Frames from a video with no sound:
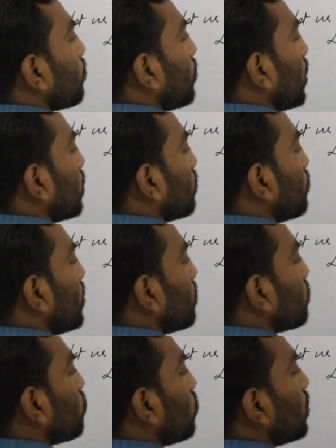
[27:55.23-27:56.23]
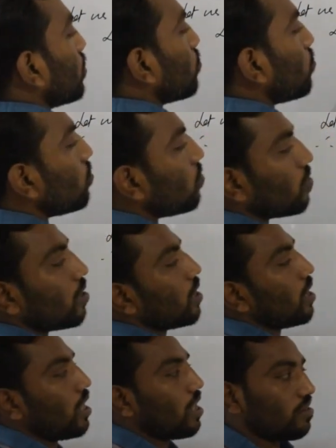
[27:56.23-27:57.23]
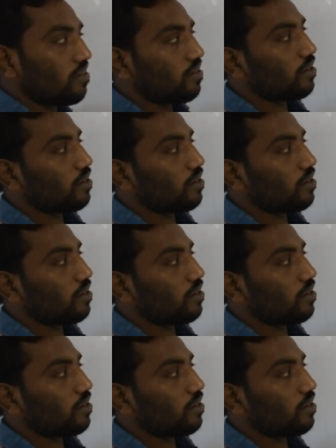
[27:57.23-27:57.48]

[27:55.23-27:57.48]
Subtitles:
breadth, means 2 into x.